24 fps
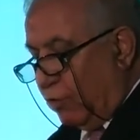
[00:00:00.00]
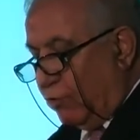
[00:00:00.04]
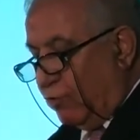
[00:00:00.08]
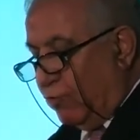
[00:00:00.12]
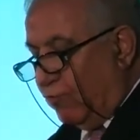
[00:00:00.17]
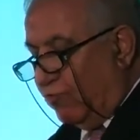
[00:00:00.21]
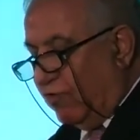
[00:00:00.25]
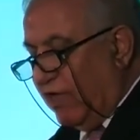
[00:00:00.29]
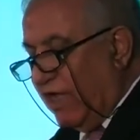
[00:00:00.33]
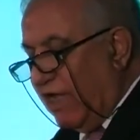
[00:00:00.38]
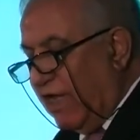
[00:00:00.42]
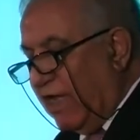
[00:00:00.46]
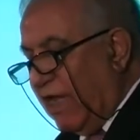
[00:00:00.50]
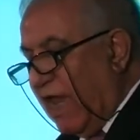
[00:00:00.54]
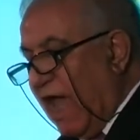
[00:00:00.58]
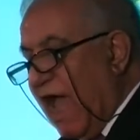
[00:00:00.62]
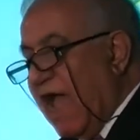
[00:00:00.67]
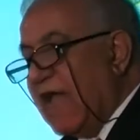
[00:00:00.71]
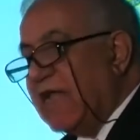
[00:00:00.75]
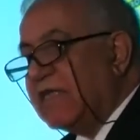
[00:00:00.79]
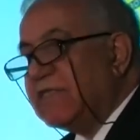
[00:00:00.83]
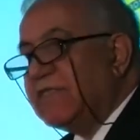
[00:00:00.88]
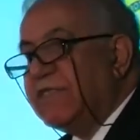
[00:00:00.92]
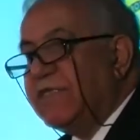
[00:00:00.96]
To
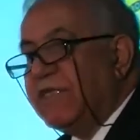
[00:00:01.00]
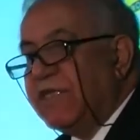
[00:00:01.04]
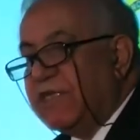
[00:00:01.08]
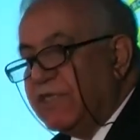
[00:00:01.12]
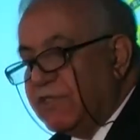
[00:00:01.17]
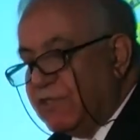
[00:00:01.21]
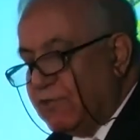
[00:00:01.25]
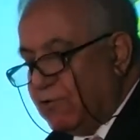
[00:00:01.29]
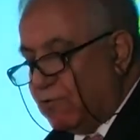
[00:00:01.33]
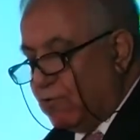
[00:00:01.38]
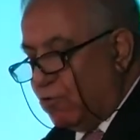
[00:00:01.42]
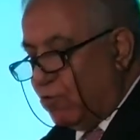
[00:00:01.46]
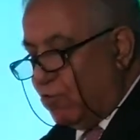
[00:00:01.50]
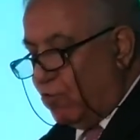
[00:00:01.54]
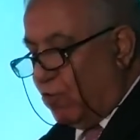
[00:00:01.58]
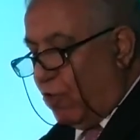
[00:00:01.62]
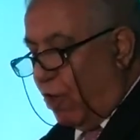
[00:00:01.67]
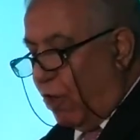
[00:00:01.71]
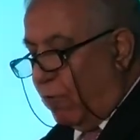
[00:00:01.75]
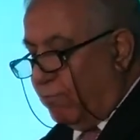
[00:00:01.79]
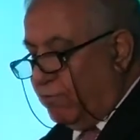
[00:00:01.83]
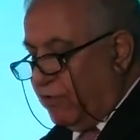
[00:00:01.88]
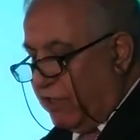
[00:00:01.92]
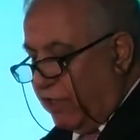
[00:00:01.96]
realize these two
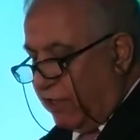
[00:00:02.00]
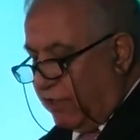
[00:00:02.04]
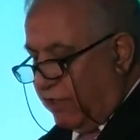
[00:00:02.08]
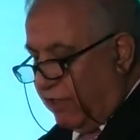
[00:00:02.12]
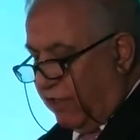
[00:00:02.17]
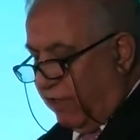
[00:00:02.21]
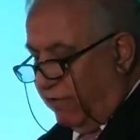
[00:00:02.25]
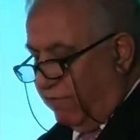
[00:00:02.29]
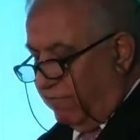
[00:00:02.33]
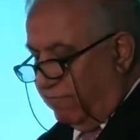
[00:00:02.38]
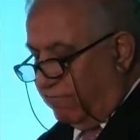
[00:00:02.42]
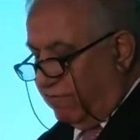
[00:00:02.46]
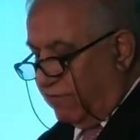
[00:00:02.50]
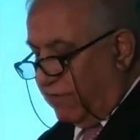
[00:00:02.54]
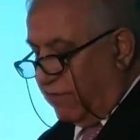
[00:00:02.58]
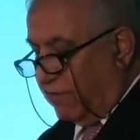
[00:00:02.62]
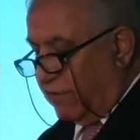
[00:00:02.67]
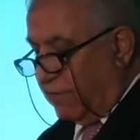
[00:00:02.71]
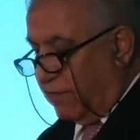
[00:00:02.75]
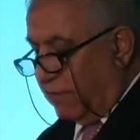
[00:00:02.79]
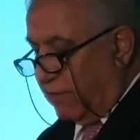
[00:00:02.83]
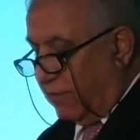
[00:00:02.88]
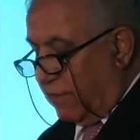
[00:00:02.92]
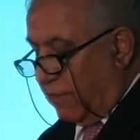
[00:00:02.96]

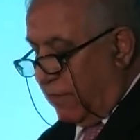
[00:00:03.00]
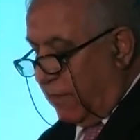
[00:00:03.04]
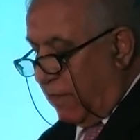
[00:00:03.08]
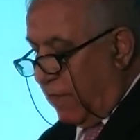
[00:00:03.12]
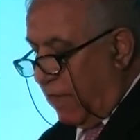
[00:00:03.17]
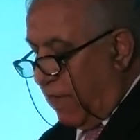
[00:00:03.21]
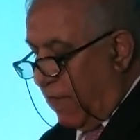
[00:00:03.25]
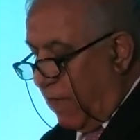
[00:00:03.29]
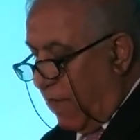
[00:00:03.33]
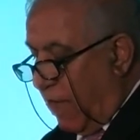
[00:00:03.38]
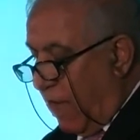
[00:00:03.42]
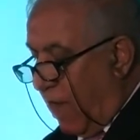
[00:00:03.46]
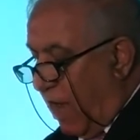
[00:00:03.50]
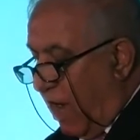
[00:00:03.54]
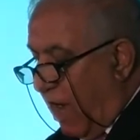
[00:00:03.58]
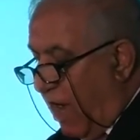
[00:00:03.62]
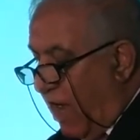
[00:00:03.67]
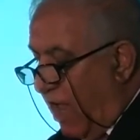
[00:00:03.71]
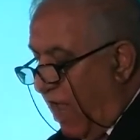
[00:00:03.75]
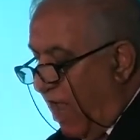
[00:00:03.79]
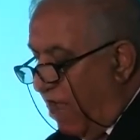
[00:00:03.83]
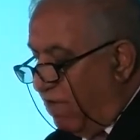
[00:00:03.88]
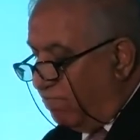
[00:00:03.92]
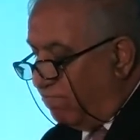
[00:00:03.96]
objectives,
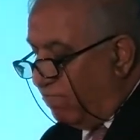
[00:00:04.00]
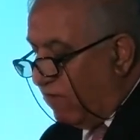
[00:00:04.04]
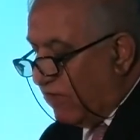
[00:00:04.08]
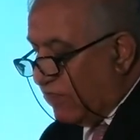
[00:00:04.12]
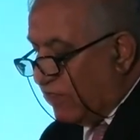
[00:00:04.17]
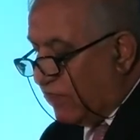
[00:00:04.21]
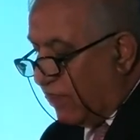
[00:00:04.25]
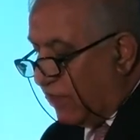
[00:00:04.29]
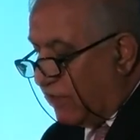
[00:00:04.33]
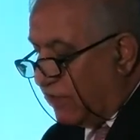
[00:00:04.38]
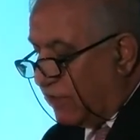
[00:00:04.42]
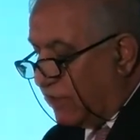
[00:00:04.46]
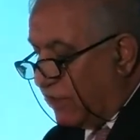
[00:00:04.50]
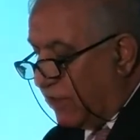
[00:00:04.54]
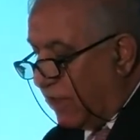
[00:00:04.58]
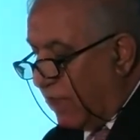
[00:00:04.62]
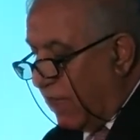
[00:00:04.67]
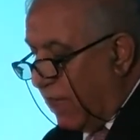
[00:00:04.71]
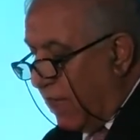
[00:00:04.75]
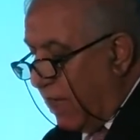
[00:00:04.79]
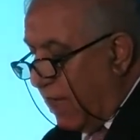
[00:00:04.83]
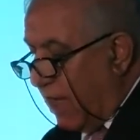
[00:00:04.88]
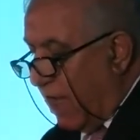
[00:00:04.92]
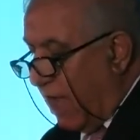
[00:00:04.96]
I envisage
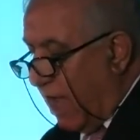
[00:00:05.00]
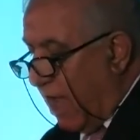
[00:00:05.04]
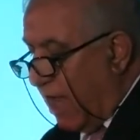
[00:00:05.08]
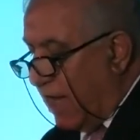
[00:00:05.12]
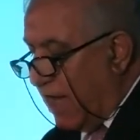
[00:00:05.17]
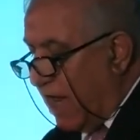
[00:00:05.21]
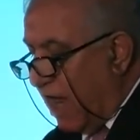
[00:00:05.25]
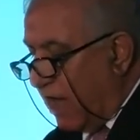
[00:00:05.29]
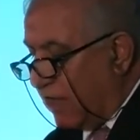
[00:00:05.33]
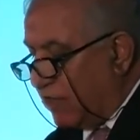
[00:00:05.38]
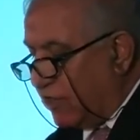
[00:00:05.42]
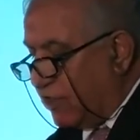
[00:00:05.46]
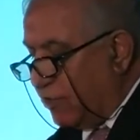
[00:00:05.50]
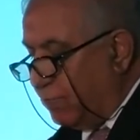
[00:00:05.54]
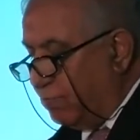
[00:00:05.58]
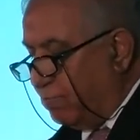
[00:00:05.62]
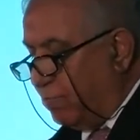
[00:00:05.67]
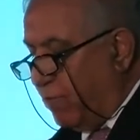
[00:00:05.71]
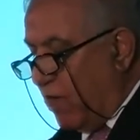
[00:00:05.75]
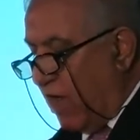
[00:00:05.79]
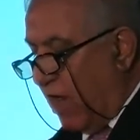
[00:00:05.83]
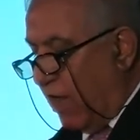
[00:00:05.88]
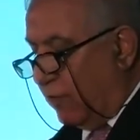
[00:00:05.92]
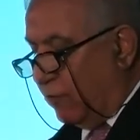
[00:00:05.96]
an
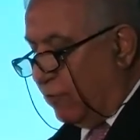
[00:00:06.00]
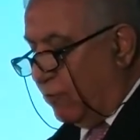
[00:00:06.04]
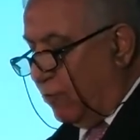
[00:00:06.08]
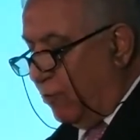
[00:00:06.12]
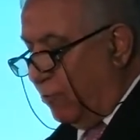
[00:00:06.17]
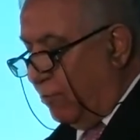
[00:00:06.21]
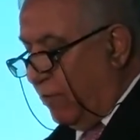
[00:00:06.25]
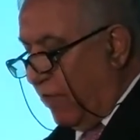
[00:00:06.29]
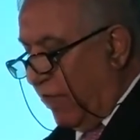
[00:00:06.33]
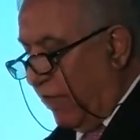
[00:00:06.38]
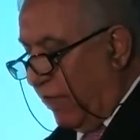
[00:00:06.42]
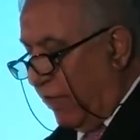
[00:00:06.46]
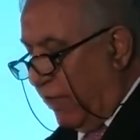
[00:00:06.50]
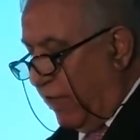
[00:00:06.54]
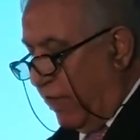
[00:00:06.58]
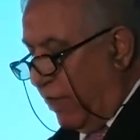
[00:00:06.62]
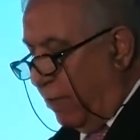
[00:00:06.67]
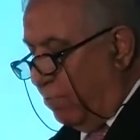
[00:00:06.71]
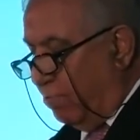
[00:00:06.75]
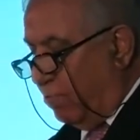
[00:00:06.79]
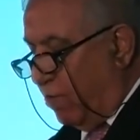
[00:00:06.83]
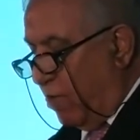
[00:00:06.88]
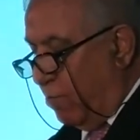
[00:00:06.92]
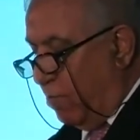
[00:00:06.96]
action plan to be
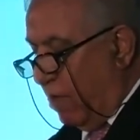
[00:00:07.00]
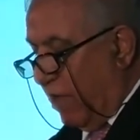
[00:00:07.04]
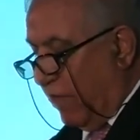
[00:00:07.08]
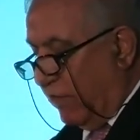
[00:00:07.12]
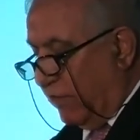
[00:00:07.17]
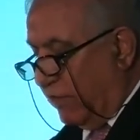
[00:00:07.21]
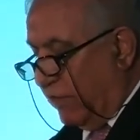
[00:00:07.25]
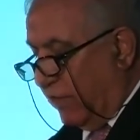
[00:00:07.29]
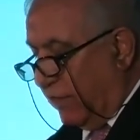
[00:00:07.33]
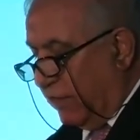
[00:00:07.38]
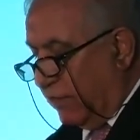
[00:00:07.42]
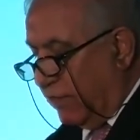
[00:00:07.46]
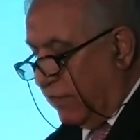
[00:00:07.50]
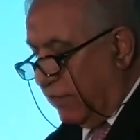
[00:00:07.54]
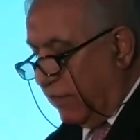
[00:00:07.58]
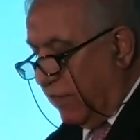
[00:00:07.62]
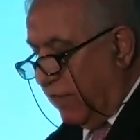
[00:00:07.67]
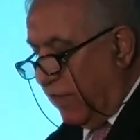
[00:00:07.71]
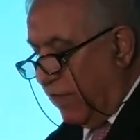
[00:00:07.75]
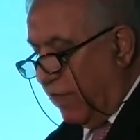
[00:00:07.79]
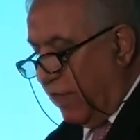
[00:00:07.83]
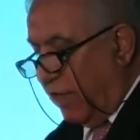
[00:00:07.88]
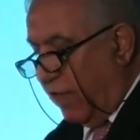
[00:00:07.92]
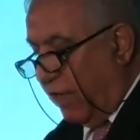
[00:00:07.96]
implemented
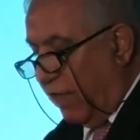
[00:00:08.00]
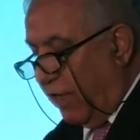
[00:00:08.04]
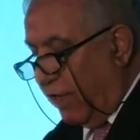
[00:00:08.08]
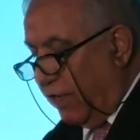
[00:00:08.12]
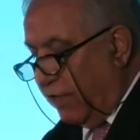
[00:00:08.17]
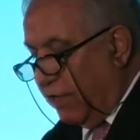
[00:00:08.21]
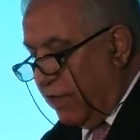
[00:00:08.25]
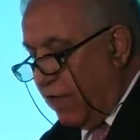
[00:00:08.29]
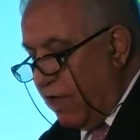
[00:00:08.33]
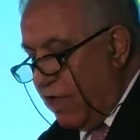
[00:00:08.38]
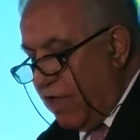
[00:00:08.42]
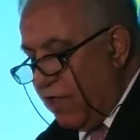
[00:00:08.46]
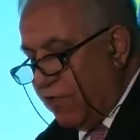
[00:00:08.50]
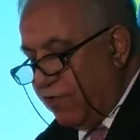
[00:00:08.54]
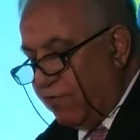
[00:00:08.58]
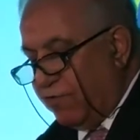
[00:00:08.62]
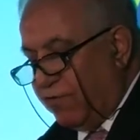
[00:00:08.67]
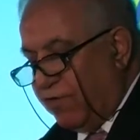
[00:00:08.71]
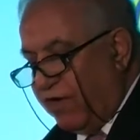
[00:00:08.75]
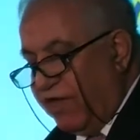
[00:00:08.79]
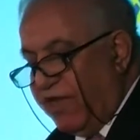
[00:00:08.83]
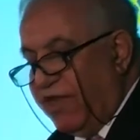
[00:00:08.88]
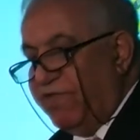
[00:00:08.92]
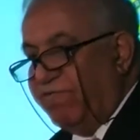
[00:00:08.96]
in
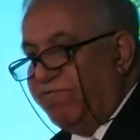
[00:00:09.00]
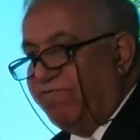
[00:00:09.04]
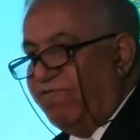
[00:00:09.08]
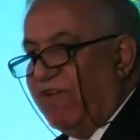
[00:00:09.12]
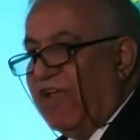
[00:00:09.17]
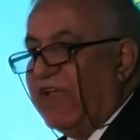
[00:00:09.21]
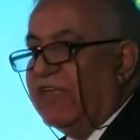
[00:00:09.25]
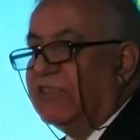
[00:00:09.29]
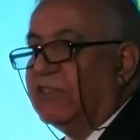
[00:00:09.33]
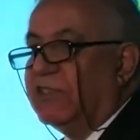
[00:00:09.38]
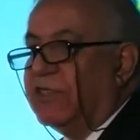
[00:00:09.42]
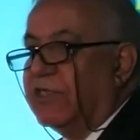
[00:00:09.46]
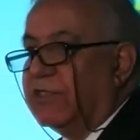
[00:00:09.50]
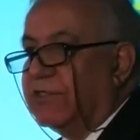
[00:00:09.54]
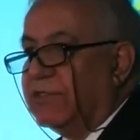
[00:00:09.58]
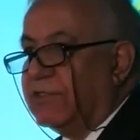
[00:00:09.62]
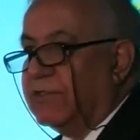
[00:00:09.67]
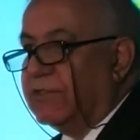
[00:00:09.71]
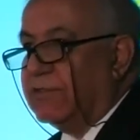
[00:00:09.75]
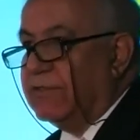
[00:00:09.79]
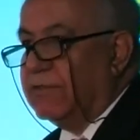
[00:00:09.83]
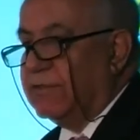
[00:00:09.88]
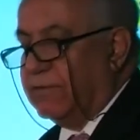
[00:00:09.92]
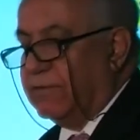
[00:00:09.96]
3 phases.